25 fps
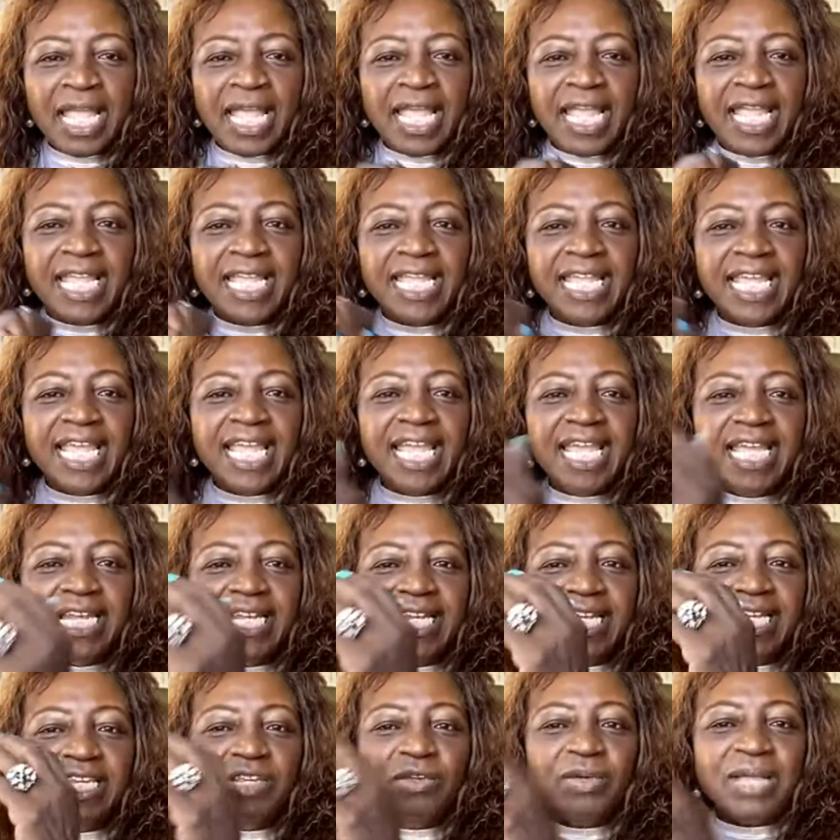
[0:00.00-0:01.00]
Again,
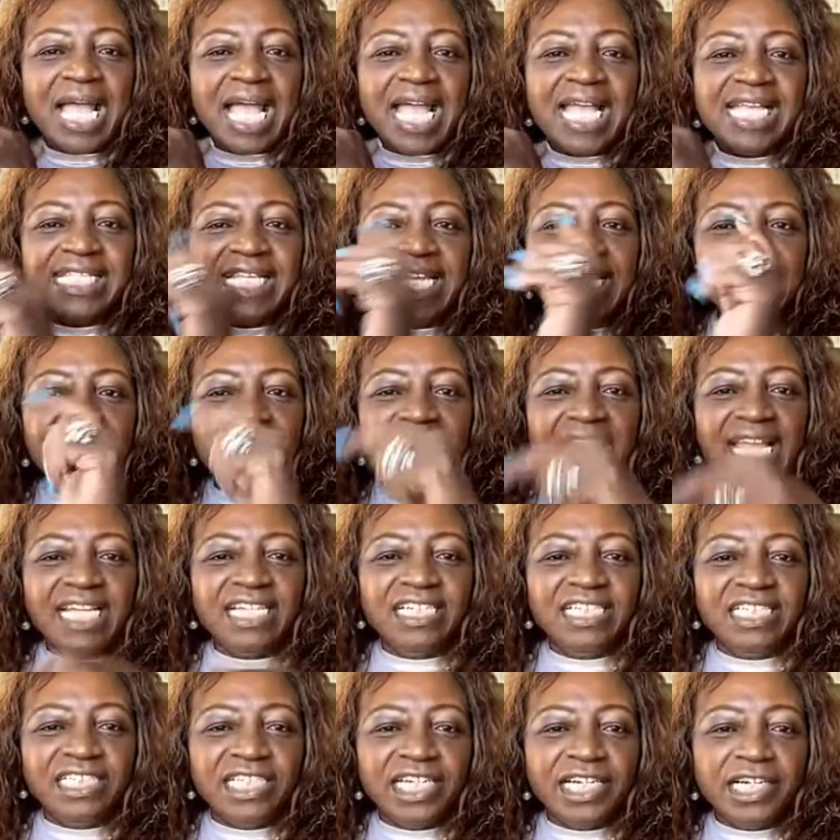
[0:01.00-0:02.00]
you guys hit like
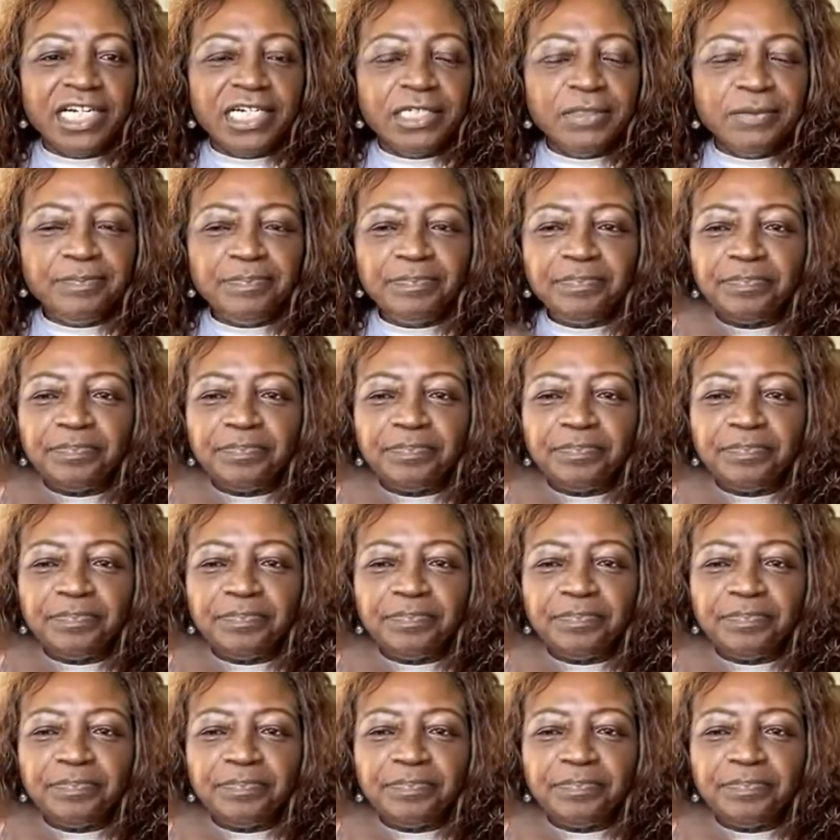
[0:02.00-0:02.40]
and share.